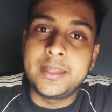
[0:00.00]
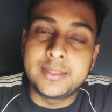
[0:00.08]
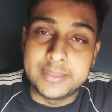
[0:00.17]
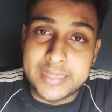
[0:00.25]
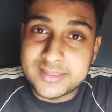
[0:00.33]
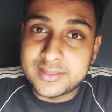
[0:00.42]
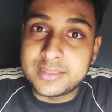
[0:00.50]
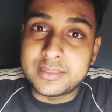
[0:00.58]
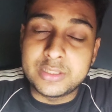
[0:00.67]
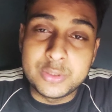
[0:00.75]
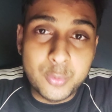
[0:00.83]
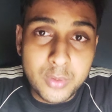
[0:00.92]
The next thing
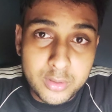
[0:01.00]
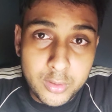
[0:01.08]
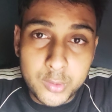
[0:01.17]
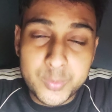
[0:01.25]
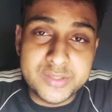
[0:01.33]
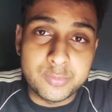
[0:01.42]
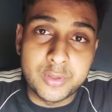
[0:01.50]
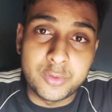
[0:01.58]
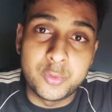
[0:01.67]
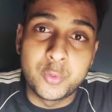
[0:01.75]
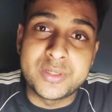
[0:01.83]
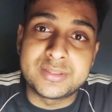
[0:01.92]
that you always want
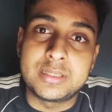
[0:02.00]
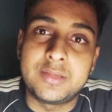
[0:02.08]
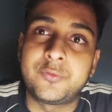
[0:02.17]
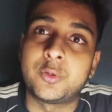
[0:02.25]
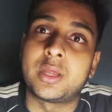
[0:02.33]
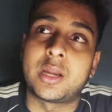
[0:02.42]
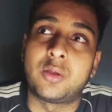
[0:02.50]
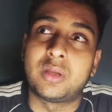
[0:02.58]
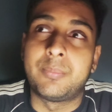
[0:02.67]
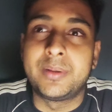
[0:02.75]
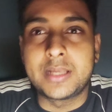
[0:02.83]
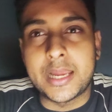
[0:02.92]
to do is that if you're around
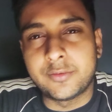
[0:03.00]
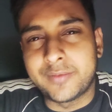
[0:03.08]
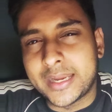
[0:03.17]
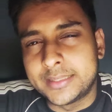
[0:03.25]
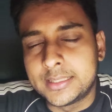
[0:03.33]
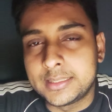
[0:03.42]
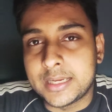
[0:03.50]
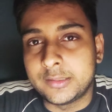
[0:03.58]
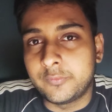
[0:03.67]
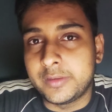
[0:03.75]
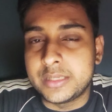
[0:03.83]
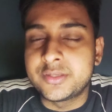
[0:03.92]
a bit kind of adult
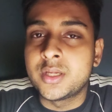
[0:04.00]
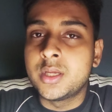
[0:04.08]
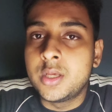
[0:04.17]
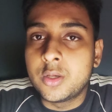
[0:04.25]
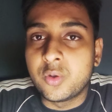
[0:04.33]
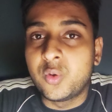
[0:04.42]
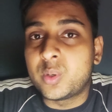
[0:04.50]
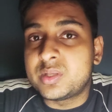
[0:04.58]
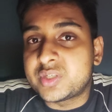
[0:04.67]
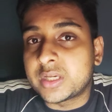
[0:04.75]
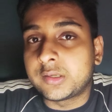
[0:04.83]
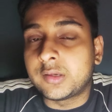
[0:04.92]
kind of age, go and
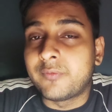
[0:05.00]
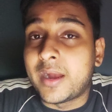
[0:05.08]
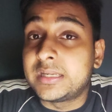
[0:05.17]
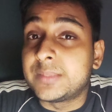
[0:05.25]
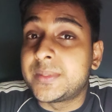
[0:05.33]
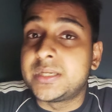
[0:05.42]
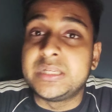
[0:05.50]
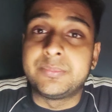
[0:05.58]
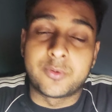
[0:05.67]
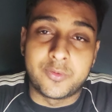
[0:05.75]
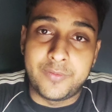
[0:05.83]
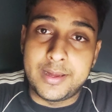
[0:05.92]
check your vitamin D
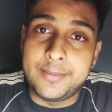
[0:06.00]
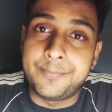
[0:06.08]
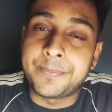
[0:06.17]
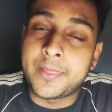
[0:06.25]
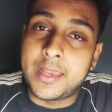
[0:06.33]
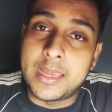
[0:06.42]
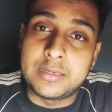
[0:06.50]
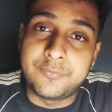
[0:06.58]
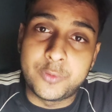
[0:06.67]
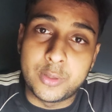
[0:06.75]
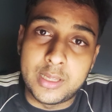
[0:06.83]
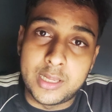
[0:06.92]
profile. And
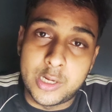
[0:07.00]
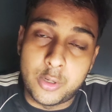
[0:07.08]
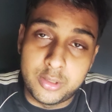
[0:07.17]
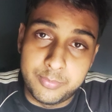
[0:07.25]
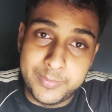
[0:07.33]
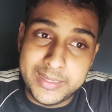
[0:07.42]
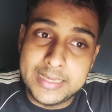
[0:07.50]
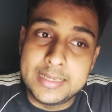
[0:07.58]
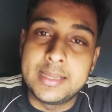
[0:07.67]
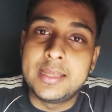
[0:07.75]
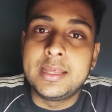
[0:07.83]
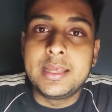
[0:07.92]
if you're around male
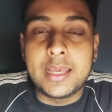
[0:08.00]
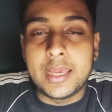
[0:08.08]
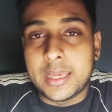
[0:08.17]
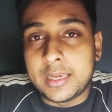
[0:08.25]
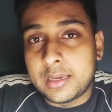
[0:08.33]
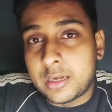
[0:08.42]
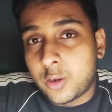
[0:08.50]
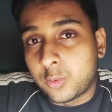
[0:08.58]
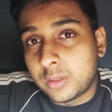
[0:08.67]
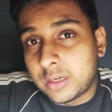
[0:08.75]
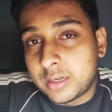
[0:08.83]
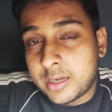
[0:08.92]
and
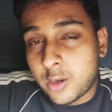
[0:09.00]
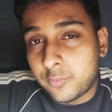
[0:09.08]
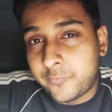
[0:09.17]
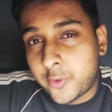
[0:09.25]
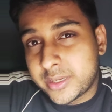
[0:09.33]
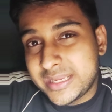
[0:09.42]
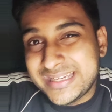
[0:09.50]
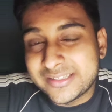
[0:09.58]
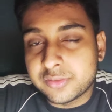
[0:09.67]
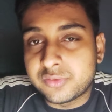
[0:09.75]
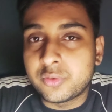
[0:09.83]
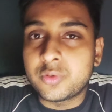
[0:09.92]
around 40
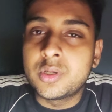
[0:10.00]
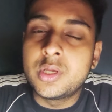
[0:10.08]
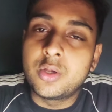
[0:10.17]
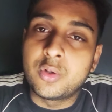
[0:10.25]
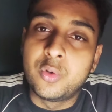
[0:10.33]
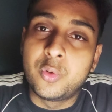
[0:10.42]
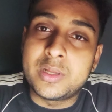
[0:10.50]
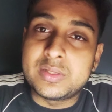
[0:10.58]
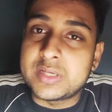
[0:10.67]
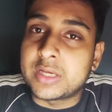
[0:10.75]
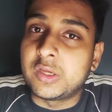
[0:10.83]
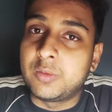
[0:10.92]
years or so, go and
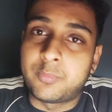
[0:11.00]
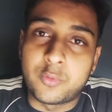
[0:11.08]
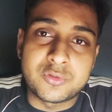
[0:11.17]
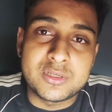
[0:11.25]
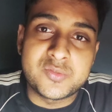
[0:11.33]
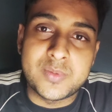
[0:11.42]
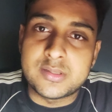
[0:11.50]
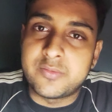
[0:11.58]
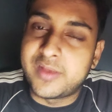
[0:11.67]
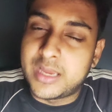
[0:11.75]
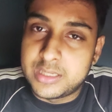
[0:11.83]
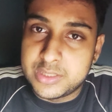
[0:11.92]
check your prostate
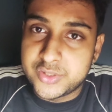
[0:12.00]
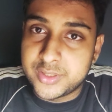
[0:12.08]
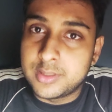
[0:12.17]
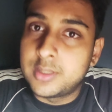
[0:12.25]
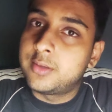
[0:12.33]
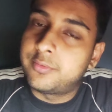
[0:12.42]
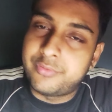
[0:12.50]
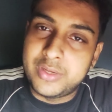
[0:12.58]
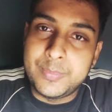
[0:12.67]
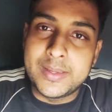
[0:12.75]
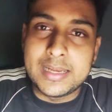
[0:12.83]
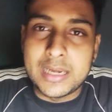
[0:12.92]
specific antigen.
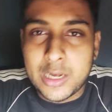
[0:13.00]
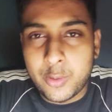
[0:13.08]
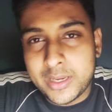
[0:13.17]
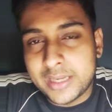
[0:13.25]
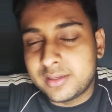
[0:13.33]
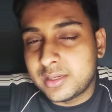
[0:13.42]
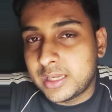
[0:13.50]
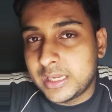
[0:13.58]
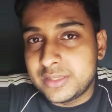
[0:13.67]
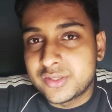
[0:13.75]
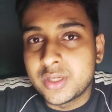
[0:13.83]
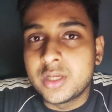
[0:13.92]
Female around that
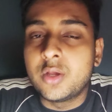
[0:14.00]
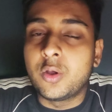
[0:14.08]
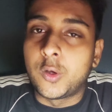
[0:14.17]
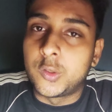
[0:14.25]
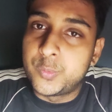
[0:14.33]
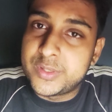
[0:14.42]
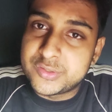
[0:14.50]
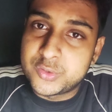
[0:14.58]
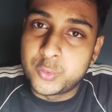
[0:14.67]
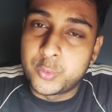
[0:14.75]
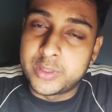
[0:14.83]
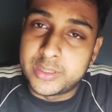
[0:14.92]
age, always
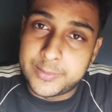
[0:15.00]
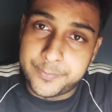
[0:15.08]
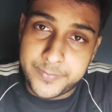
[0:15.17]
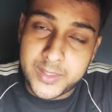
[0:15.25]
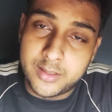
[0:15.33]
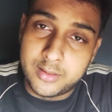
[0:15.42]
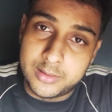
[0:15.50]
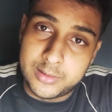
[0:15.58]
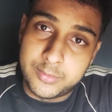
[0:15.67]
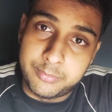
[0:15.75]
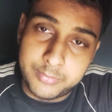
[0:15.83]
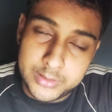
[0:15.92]
do a
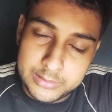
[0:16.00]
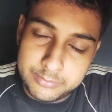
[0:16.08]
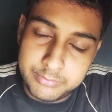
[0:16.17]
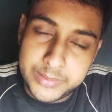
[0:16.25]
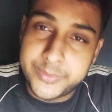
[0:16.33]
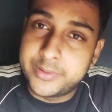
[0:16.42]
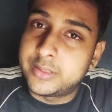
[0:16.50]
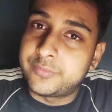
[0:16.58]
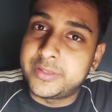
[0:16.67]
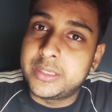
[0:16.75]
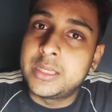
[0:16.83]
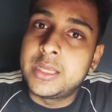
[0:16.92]

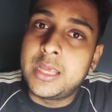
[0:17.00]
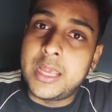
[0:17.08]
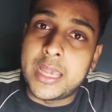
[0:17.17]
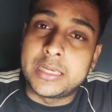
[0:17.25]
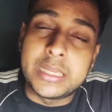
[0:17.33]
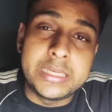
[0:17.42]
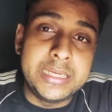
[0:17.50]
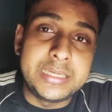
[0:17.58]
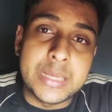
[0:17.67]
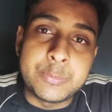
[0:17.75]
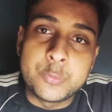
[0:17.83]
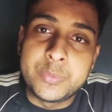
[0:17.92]
mammography. And
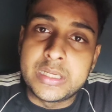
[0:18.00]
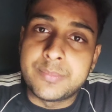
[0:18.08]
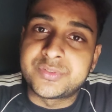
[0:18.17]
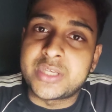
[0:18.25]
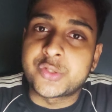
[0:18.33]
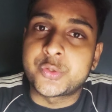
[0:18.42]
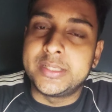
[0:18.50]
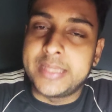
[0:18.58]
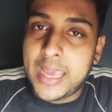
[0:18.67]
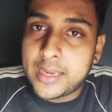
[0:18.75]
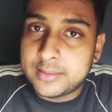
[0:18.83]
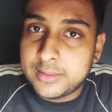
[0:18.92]
anytime you become
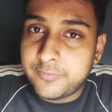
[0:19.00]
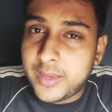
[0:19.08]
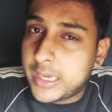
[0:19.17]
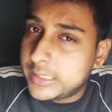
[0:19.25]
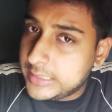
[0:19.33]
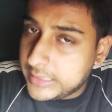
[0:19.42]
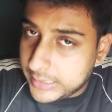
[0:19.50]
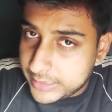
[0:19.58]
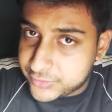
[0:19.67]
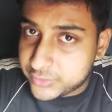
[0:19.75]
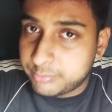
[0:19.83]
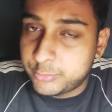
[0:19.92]
sexually active, any
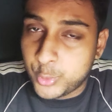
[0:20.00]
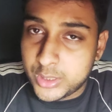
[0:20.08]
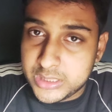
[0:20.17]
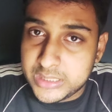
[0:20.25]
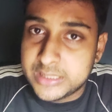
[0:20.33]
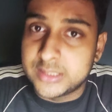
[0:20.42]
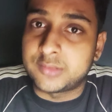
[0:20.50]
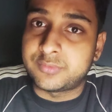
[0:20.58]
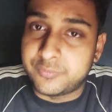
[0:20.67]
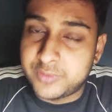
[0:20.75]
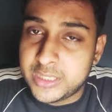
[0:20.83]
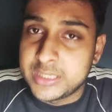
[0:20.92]
age, 20 years,
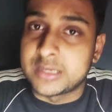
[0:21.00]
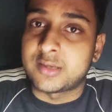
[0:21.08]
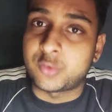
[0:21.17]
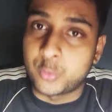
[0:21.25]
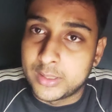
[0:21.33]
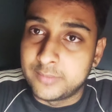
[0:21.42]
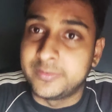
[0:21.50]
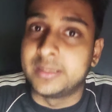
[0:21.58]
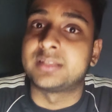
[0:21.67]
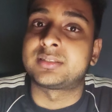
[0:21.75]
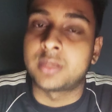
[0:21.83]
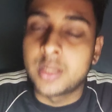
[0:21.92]
15 years, 12
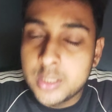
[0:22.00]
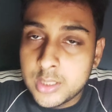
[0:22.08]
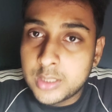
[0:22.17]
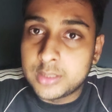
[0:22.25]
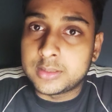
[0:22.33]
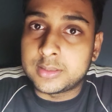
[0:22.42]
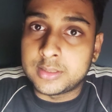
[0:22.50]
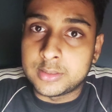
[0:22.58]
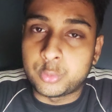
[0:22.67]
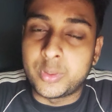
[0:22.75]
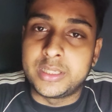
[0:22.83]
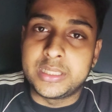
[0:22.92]
years,
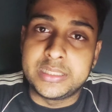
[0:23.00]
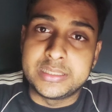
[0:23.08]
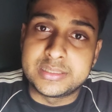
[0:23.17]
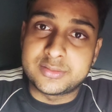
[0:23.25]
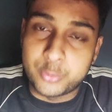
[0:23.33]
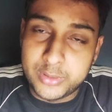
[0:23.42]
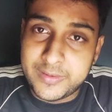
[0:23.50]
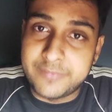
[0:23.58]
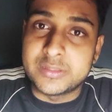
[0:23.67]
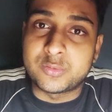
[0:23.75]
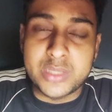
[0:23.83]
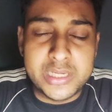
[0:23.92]
20 years,
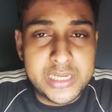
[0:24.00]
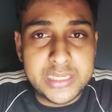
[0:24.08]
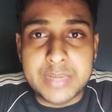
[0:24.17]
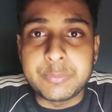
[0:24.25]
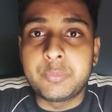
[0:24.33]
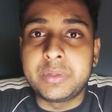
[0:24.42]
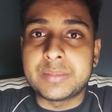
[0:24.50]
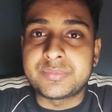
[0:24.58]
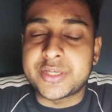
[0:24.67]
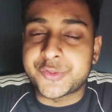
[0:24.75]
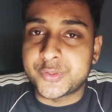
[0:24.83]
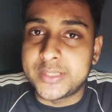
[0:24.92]
25 years, anytime you become
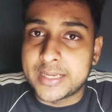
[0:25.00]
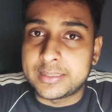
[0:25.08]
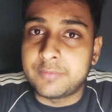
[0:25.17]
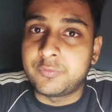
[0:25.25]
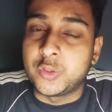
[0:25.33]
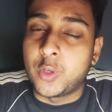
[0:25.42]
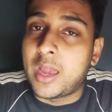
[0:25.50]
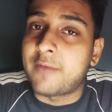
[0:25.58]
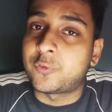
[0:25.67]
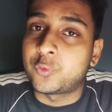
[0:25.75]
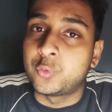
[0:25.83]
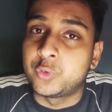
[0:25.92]
sexually active, you
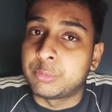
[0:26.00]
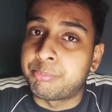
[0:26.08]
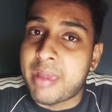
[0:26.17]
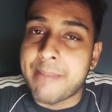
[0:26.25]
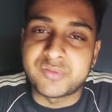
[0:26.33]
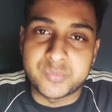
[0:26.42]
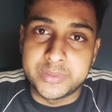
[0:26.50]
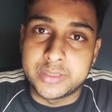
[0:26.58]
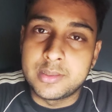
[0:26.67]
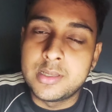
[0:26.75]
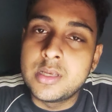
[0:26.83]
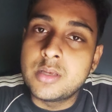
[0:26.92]
have to do your pap
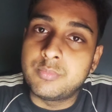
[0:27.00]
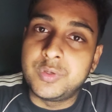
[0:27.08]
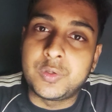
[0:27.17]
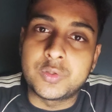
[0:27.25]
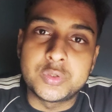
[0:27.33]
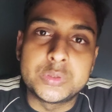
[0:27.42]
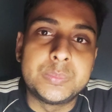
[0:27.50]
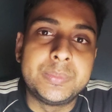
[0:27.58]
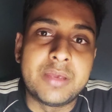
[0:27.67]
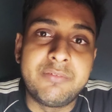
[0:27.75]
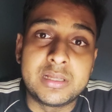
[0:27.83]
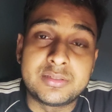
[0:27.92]
smear, because you will
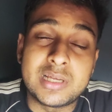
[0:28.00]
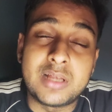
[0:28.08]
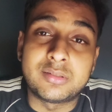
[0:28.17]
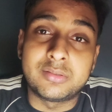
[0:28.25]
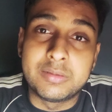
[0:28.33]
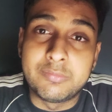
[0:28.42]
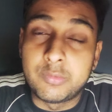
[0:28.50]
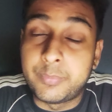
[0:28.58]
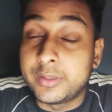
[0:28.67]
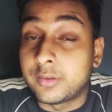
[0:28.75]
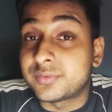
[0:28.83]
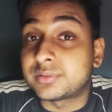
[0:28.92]
be having a chance of
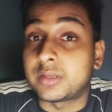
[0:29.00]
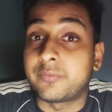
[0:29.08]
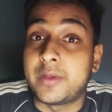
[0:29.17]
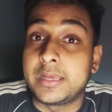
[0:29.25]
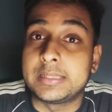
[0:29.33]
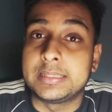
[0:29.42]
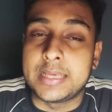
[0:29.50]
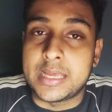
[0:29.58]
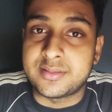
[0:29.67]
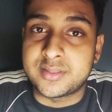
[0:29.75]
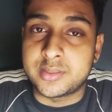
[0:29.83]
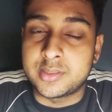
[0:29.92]
developing of cervical
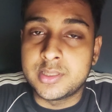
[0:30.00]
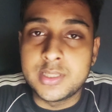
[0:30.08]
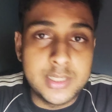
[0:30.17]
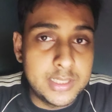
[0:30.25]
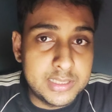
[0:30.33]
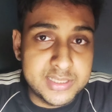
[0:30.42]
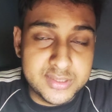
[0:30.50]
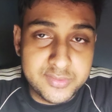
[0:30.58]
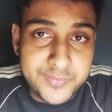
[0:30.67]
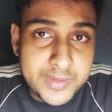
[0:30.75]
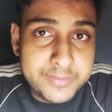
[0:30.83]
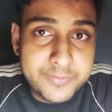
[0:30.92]
cancer. This is
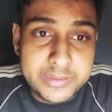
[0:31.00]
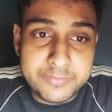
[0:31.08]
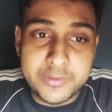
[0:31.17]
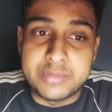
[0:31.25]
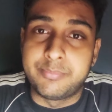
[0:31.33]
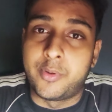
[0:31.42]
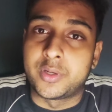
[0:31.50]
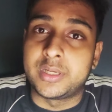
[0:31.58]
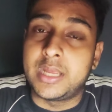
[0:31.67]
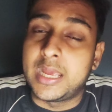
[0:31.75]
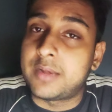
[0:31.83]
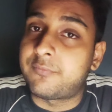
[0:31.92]
very very very
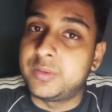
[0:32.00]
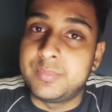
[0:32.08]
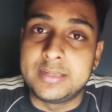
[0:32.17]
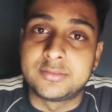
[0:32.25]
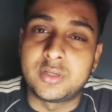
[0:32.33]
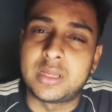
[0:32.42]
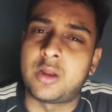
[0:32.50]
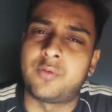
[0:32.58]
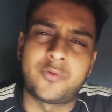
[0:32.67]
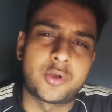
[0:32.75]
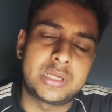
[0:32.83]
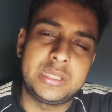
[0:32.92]
important. And females
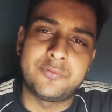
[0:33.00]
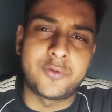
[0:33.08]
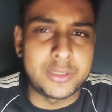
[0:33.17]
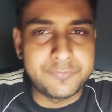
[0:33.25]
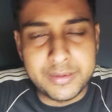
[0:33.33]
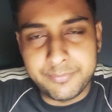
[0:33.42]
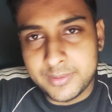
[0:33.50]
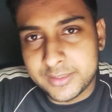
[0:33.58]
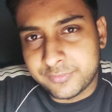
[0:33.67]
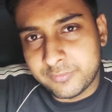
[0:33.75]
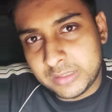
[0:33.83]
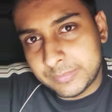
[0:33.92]
around 40, 45
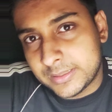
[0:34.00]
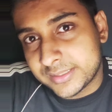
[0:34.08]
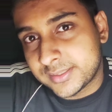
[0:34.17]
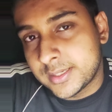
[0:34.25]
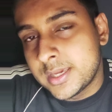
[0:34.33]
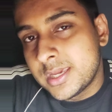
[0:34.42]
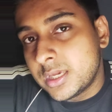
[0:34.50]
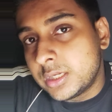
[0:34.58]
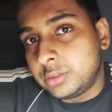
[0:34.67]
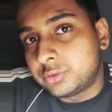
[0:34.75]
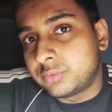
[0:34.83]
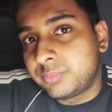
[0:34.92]
plus, 50 plus,
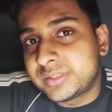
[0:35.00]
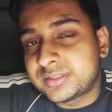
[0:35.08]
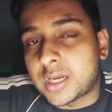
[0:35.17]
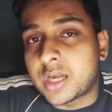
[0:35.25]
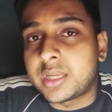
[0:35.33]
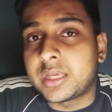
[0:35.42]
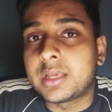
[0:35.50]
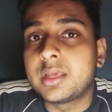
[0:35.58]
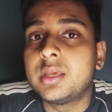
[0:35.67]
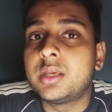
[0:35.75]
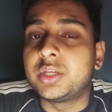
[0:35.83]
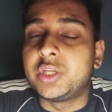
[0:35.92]
you should be starting
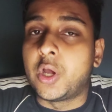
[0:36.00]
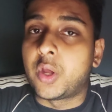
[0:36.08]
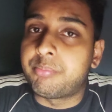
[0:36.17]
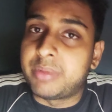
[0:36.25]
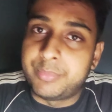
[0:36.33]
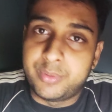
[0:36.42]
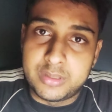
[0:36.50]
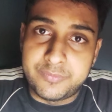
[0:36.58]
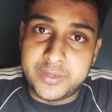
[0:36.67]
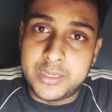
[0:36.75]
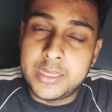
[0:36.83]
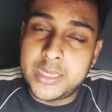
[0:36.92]
your
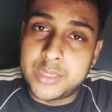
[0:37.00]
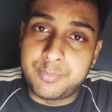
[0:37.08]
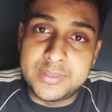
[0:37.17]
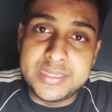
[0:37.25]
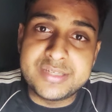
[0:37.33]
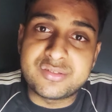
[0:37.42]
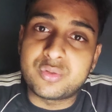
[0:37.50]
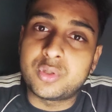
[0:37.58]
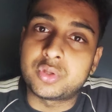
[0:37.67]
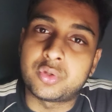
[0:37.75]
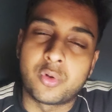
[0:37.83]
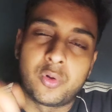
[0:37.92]
mammography. And please do
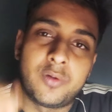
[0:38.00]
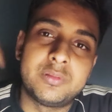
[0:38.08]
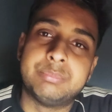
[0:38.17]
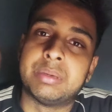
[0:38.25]
not throw off the